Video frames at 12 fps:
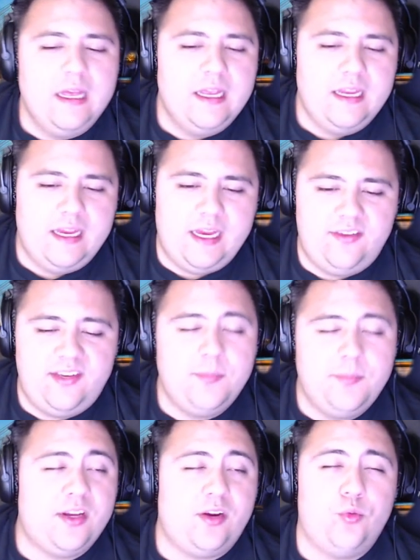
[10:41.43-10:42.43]
He
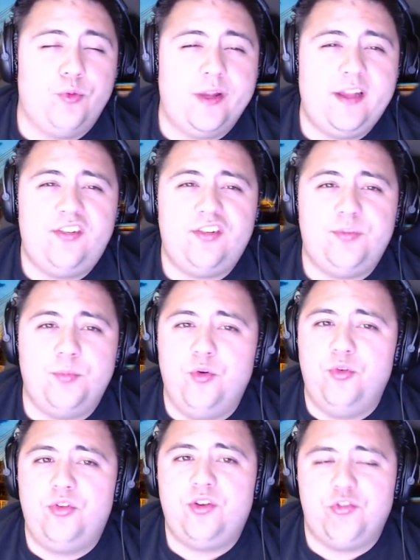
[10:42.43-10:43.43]
seems like a really
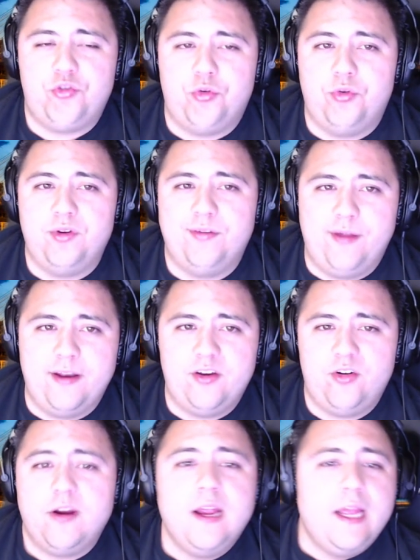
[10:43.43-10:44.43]
smooth, controlled
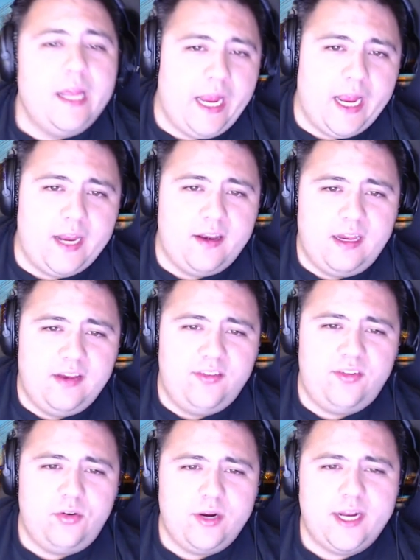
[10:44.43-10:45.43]
defender, and he's
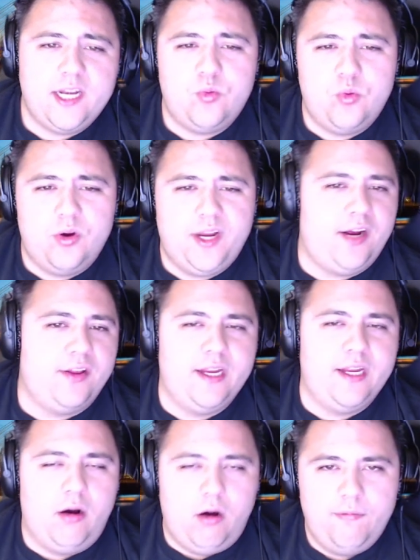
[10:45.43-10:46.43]
still kind of working on
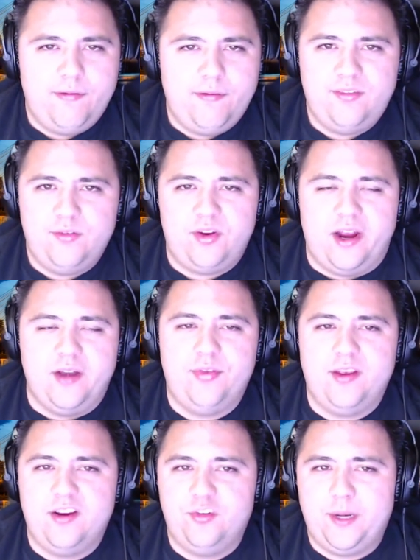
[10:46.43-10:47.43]
the offensive side of
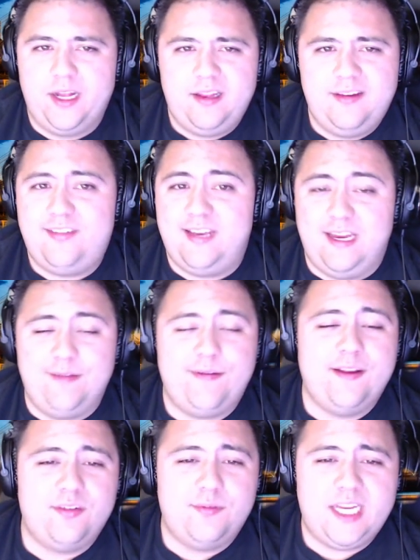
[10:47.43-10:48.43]
things, but at least
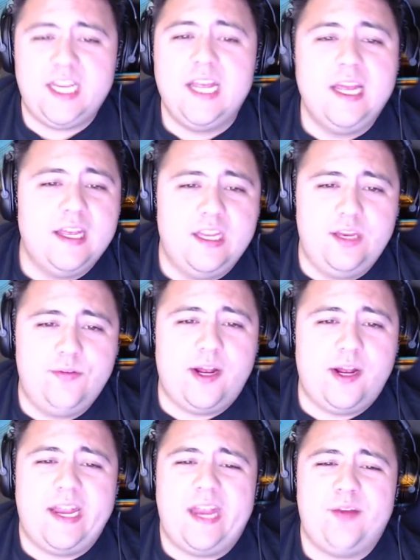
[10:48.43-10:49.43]
defensively, you've
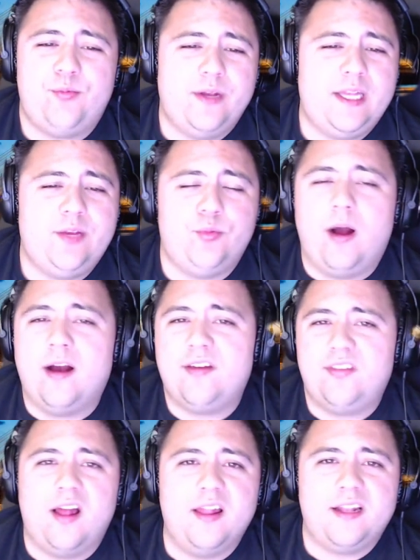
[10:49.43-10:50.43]
got a really
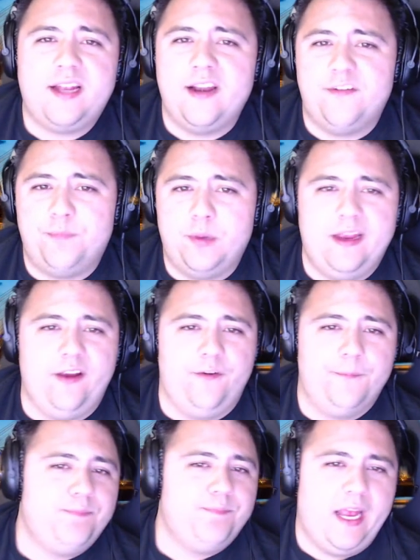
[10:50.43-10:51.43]
rock-solid kind of
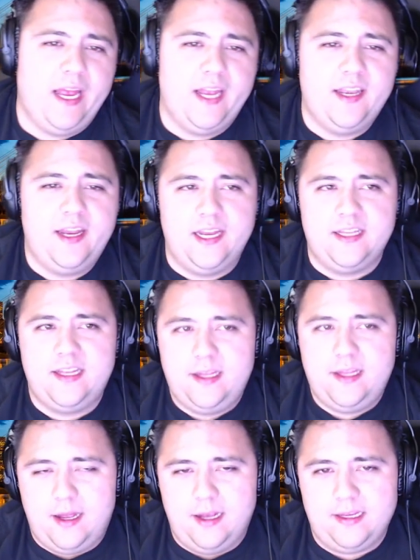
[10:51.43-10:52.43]
player. And in
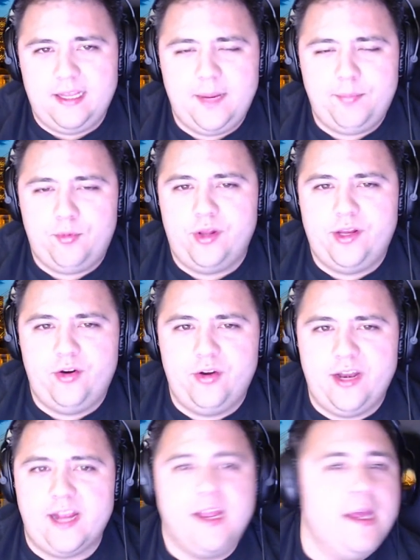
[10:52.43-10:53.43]
camp earlier
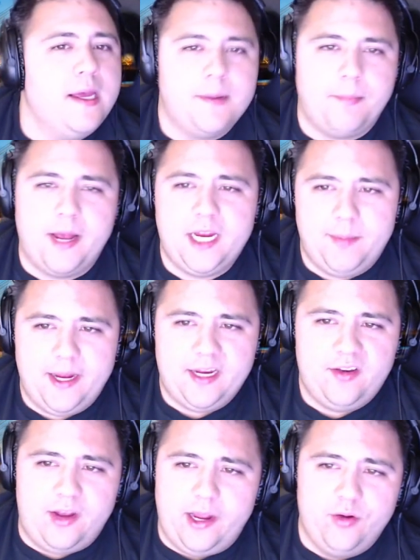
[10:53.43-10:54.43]
today, Mike
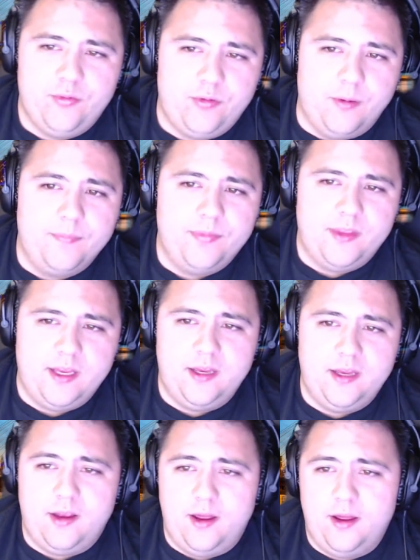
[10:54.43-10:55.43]
McIntyre from
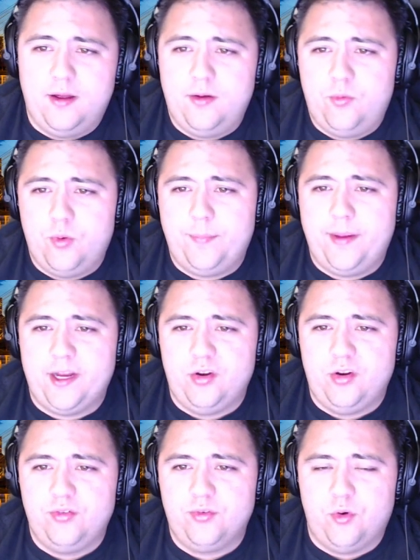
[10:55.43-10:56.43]
the Winnipeg
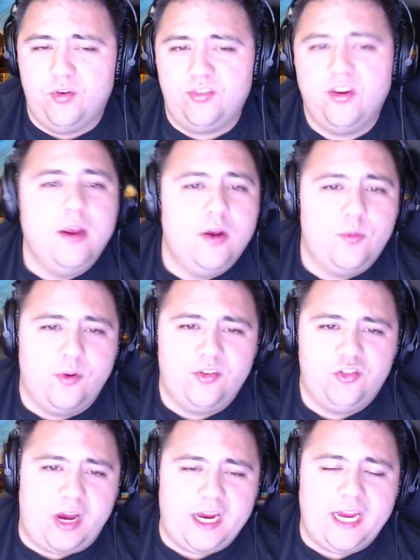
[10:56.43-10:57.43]
News, of course, was
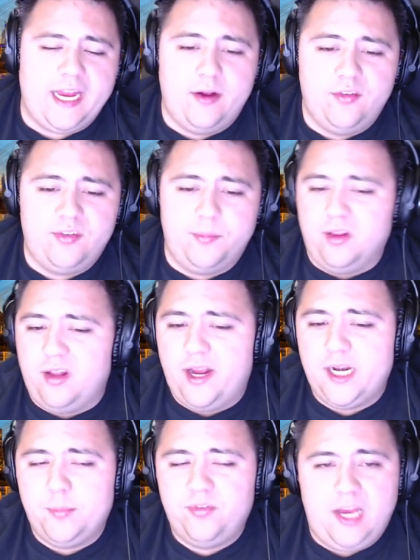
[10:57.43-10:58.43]
checking out some of the
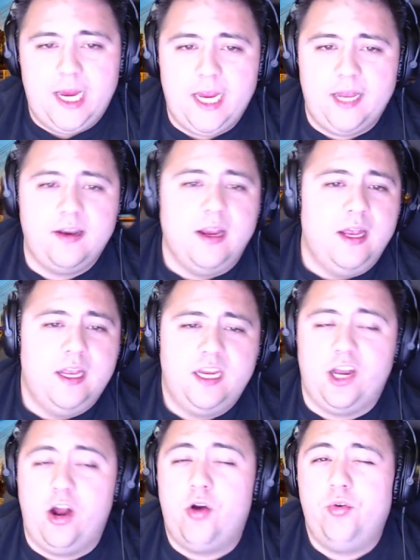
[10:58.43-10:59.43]
lineups, and
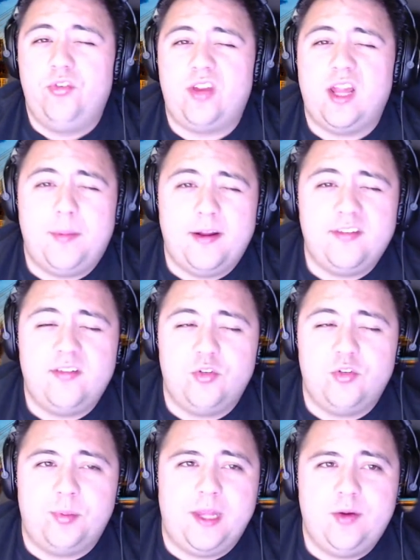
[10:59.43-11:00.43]
you know who Selemonson
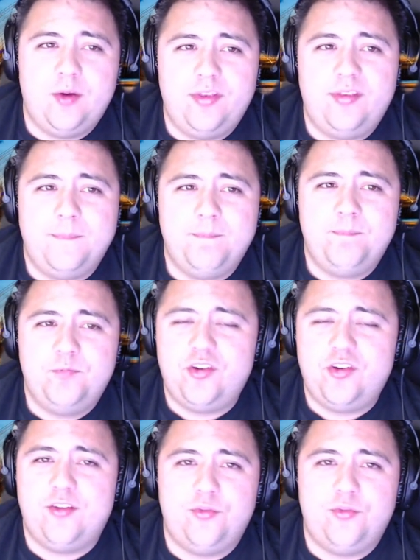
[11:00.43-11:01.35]
was playing with? Josh